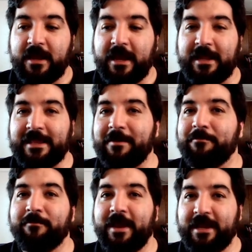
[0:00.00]
and they
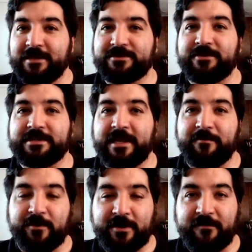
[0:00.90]
may start to get
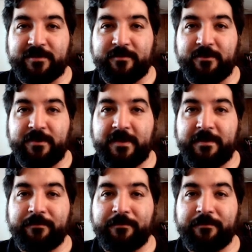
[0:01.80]
more comfortable with it.